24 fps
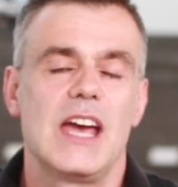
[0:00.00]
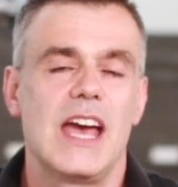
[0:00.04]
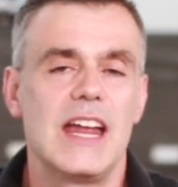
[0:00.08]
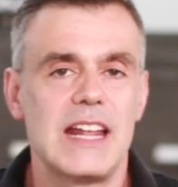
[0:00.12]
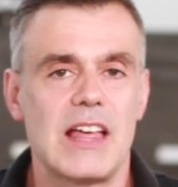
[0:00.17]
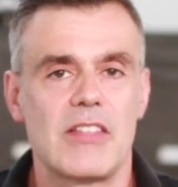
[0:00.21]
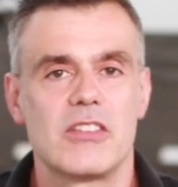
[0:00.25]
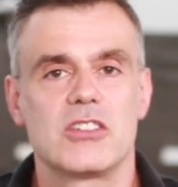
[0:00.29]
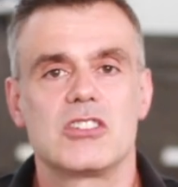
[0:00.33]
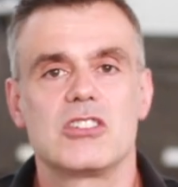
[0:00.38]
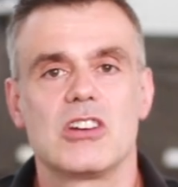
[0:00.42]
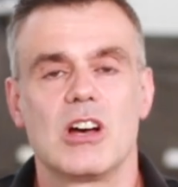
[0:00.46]

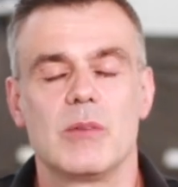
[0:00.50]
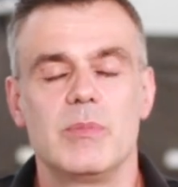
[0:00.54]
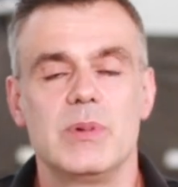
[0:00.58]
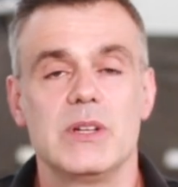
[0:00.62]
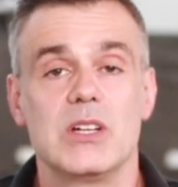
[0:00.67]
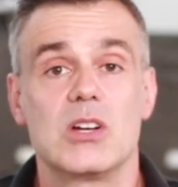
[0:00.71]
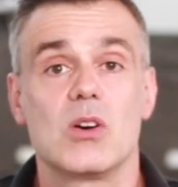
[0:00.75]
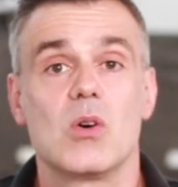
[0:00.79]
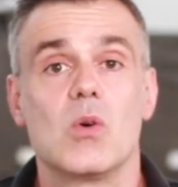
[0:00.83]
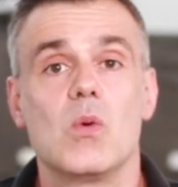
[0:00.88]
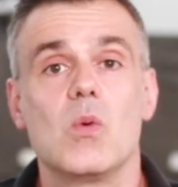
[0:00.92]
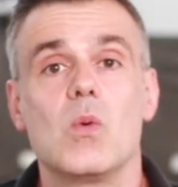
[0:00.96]
any other
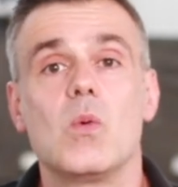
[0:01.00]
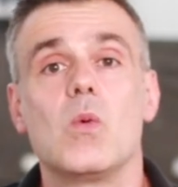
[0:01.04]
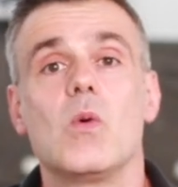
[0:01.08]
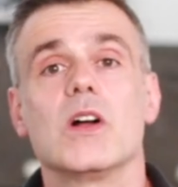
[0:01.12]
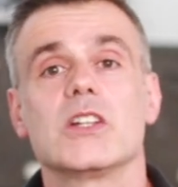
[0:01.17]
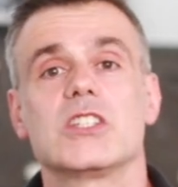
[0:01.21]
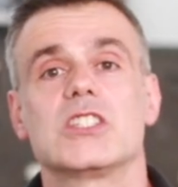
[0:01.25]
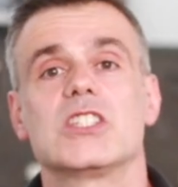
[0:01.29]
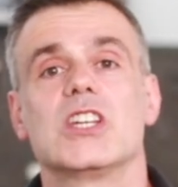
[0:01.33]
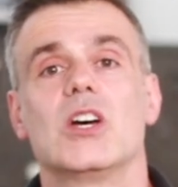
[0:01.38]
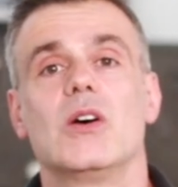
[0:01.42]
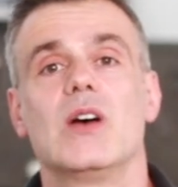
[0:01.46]
topic
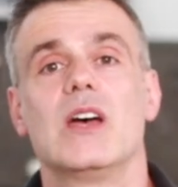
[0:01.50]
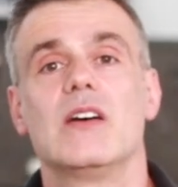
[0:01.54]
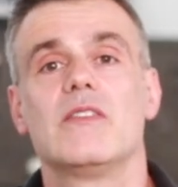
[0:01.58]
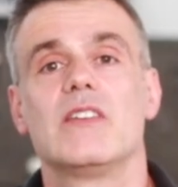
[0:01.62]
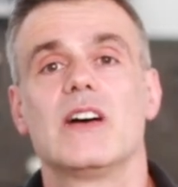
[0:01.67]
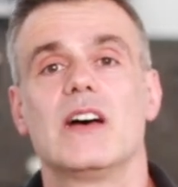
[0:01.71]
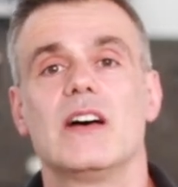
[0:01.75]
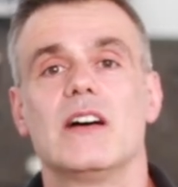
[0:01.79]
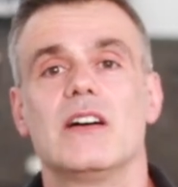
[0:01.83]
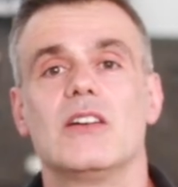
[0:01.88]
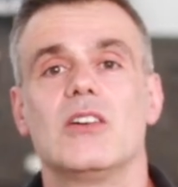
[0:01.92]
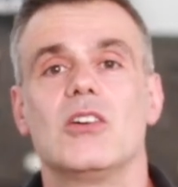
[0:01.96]

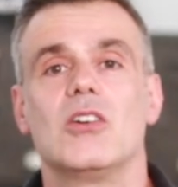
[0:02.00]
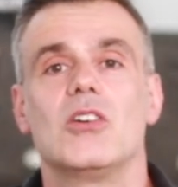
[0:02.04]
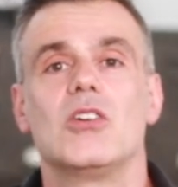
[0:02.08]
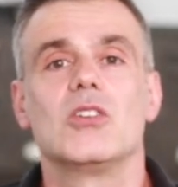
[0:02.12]
whatsoever,